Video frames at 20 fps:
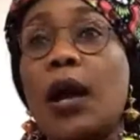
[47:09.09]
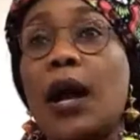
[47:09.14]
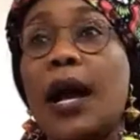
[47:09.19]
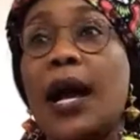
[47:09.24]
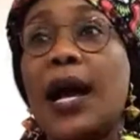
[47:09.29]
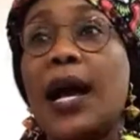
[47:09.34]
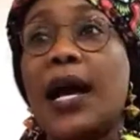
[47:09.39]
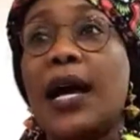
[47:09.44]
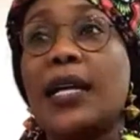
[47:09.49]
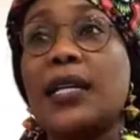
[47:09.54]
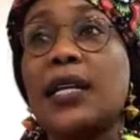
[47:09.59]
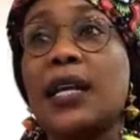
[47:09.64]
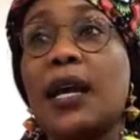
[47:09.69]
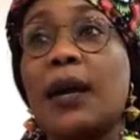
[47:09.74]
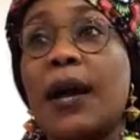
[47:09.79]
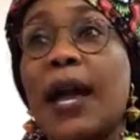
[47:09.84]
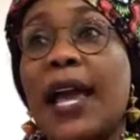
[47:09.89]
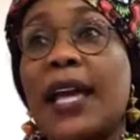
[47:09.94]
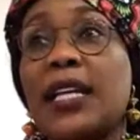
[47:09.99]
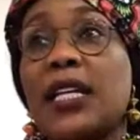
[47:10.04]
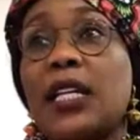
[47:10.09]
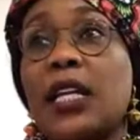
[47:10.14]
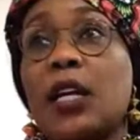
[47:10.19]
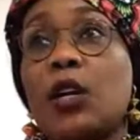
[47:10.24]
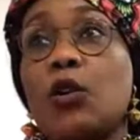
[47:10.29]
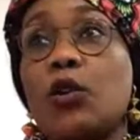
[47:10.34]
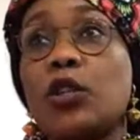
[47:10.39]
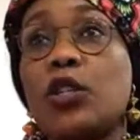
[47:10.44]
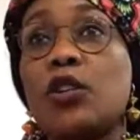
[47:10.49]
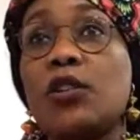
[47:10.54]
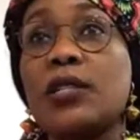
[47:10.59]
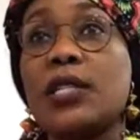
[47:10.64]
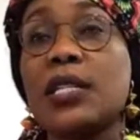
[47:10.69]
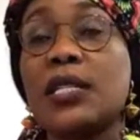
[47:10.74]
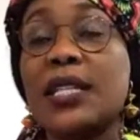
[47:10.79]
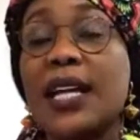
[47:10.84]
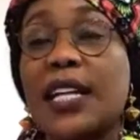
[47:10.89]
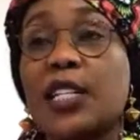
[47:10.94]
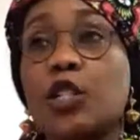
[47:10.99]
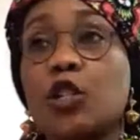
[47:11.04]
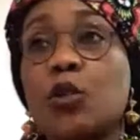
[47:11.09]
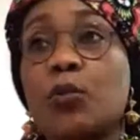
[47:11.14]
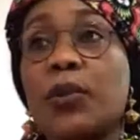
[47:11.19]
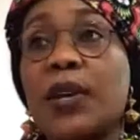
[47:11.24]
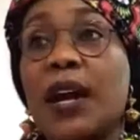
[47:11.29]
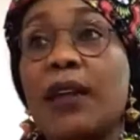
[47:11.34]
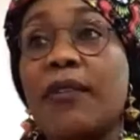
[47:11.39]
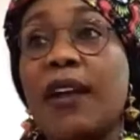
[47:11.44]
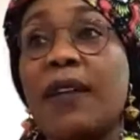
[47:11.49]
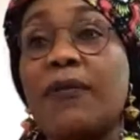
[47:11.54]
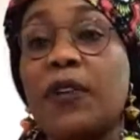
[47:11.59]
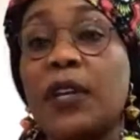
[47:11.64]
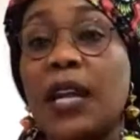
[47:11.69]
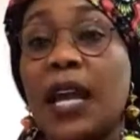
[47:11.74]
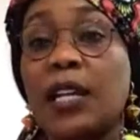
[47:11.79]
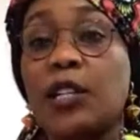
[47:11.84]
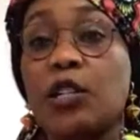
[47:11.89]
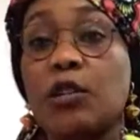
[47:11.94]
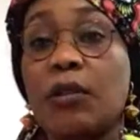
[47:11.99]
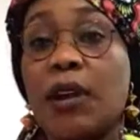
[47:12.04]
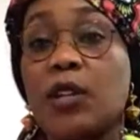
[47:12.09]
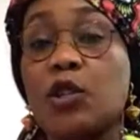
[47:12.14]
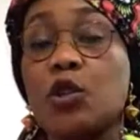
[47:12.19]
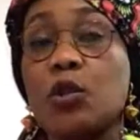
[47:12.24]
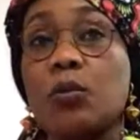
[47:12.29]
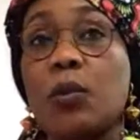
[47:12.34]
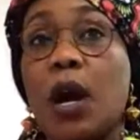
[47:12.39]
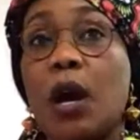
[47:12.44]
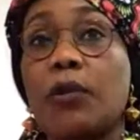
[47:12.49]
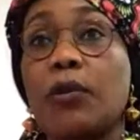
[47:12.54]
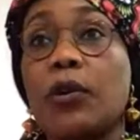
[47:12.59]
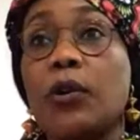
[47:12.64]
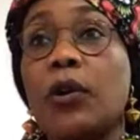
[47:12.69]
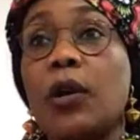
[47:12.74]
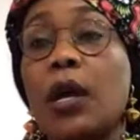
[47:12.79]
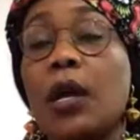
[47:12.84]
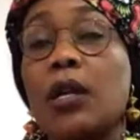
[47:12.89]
and the good news is that she'll be arriving in Nigeria tomorrow.